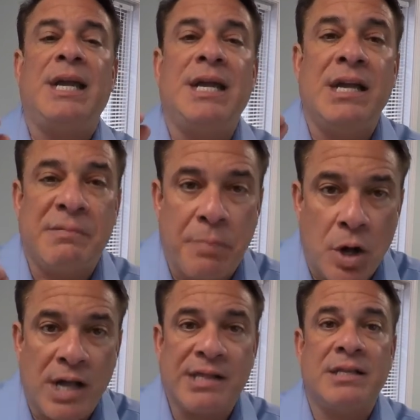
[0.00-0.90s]
is
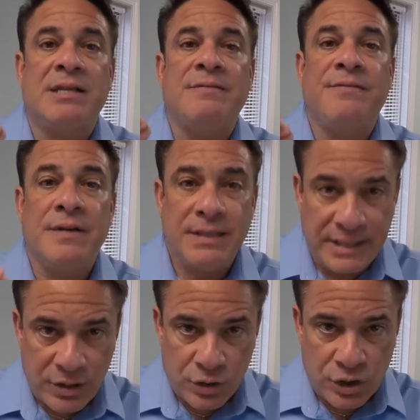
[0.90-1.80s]
positive
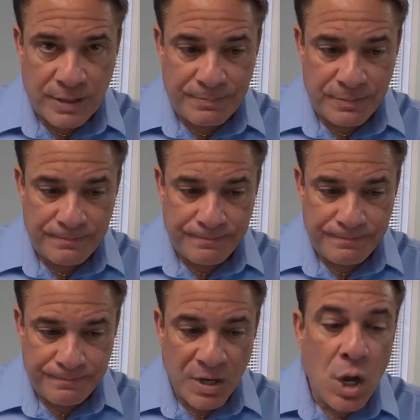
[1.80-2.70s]
leadership.
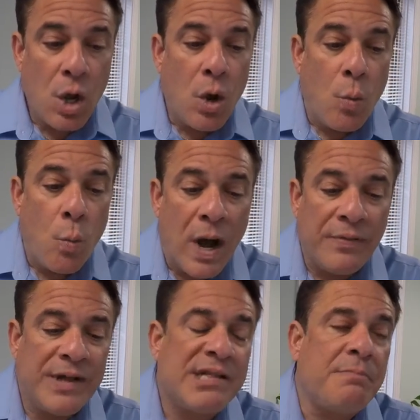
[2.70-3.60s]
While
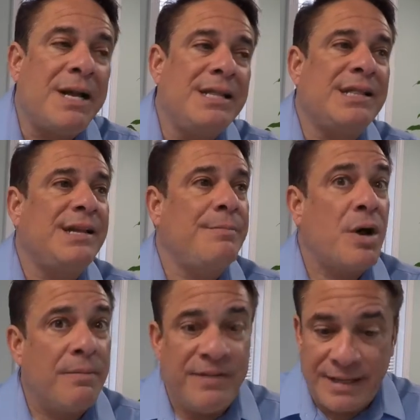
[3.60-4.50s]
this might seem
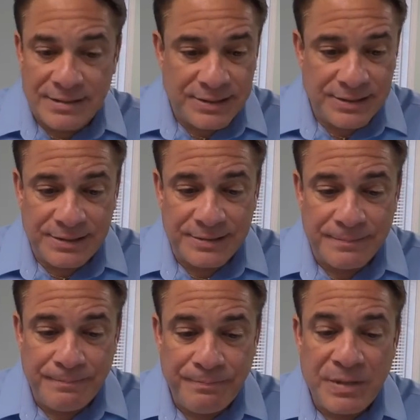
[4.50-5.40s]
obvious,
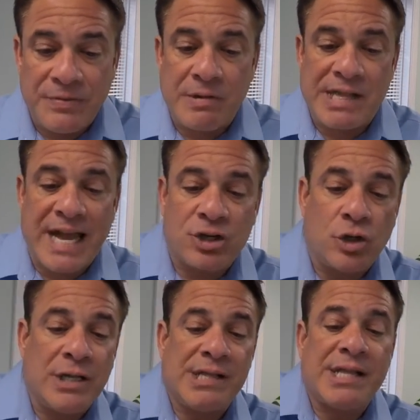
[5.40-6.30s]
there's
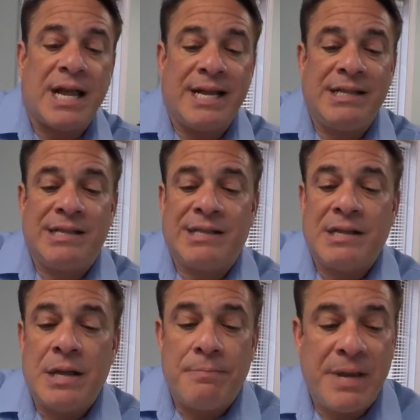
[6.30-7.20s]
actually a science
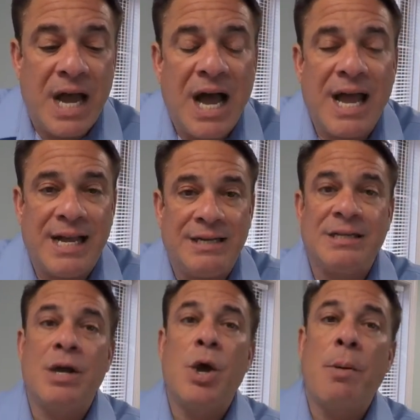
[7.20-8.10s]
behind
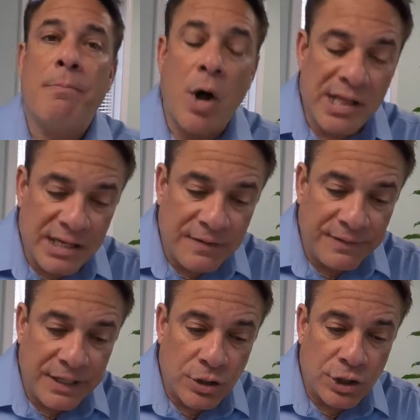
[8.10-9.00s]
positive
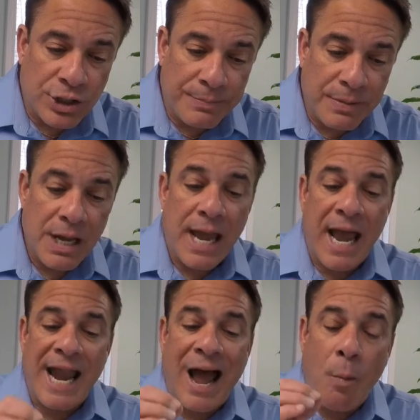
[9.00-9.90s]
leadership
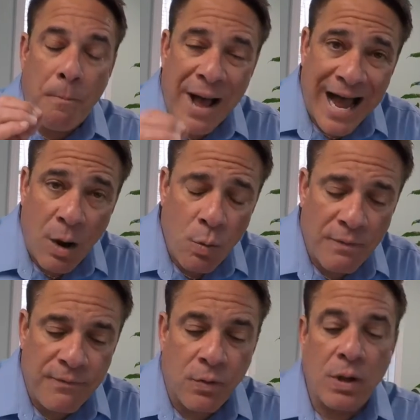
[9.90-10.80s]
and how
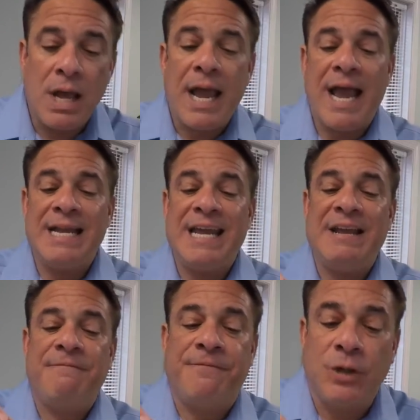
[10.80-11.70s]
powerful and
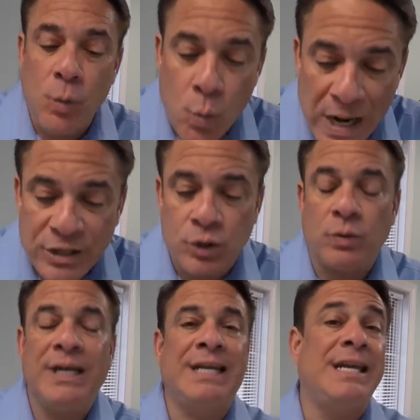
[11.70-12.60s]
influential
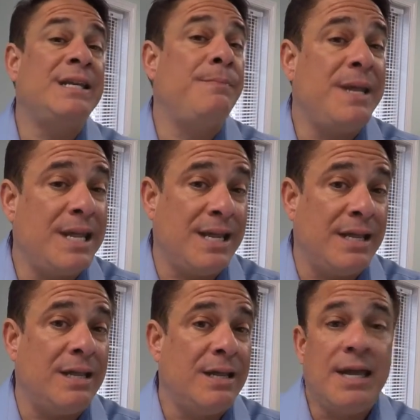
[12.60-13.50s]
it could
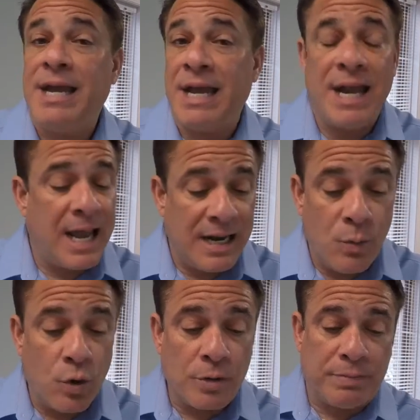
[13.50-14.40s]
be in any
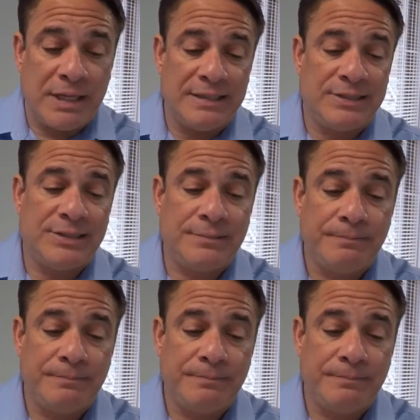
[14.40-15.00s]
workplace.